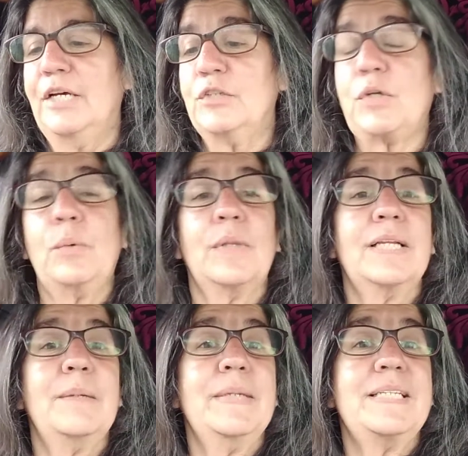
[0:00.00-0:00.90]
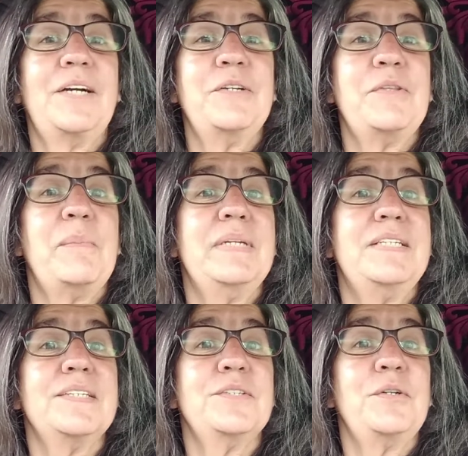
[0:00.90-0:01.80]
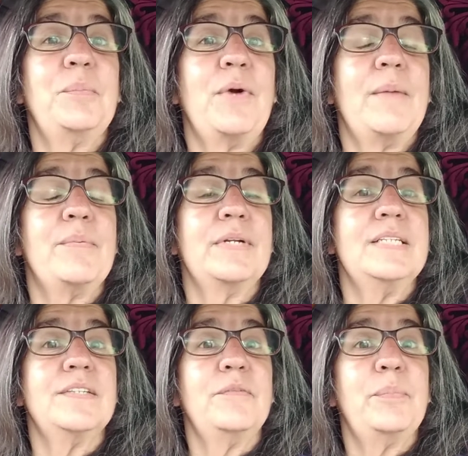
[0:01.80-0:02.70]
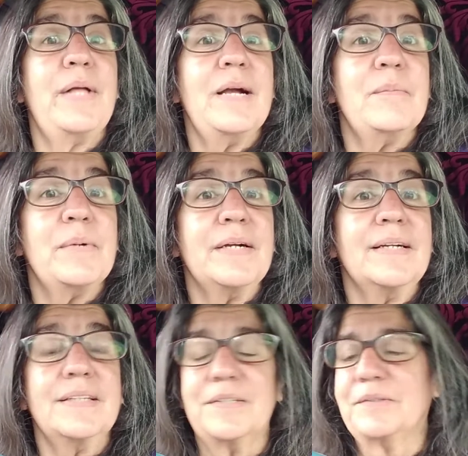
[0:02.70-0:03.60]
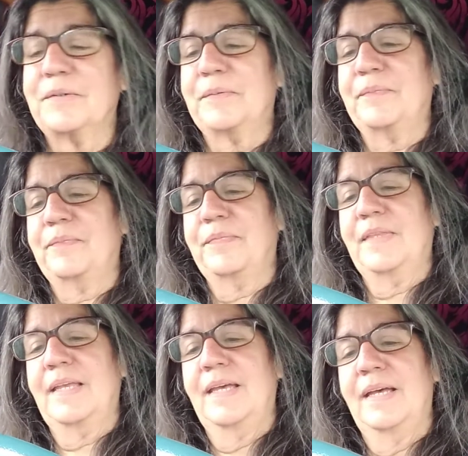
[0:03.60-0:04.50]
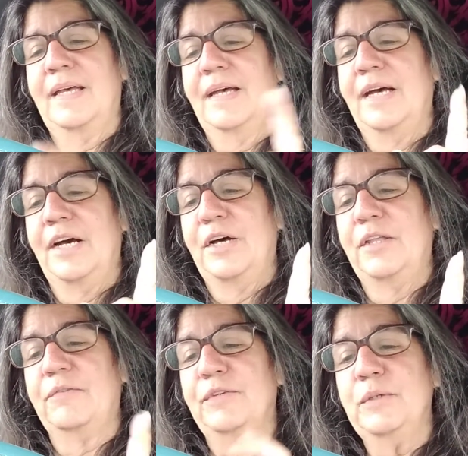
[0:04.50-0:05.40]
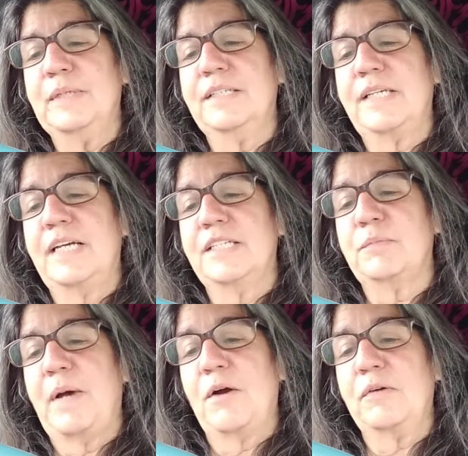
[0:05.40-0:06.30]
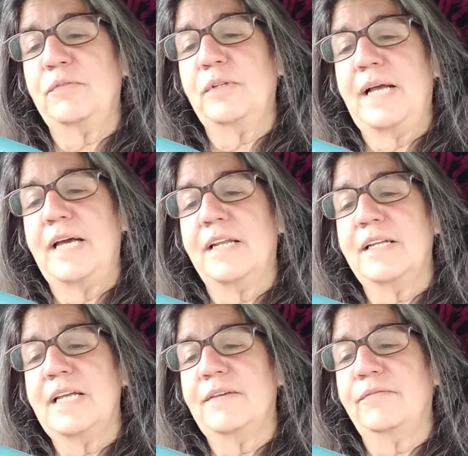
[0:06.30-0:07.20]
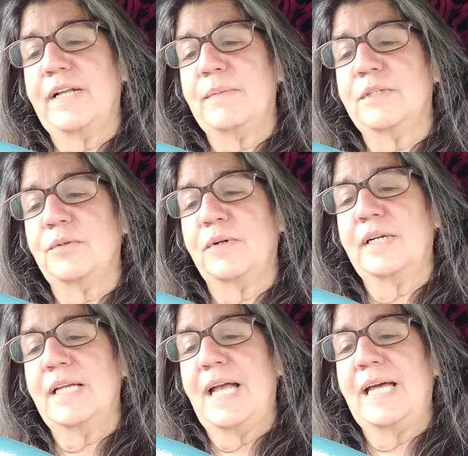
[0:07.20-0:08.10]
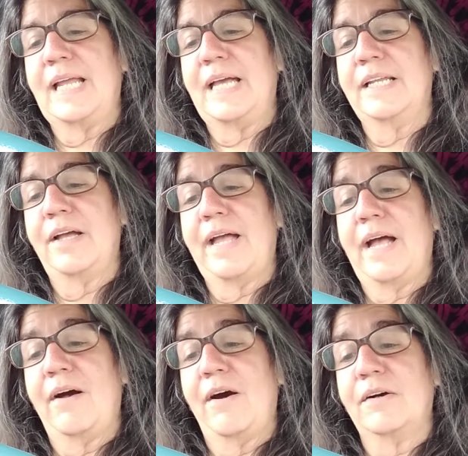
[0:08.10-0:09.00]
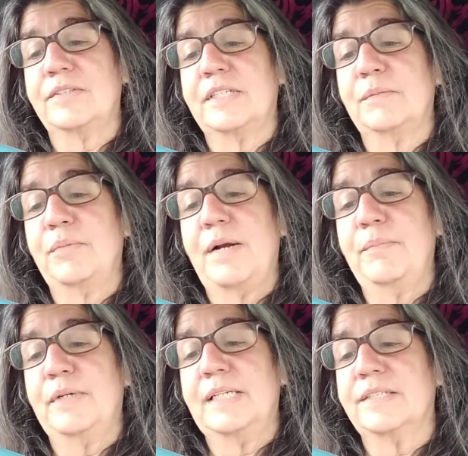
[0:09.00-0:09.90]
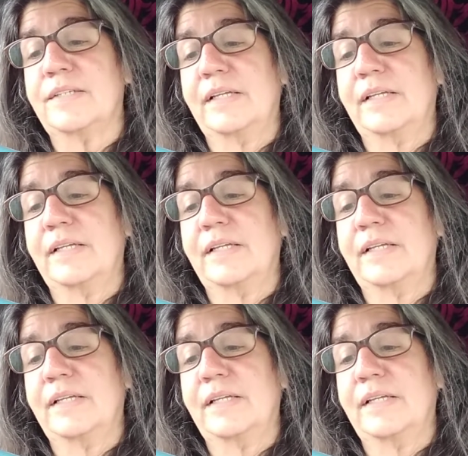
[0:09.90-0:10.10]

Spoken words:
So let me tell you the medicinal properties of blackberries. The fruit contains powerful anti-inflammatory and antioxidant properties.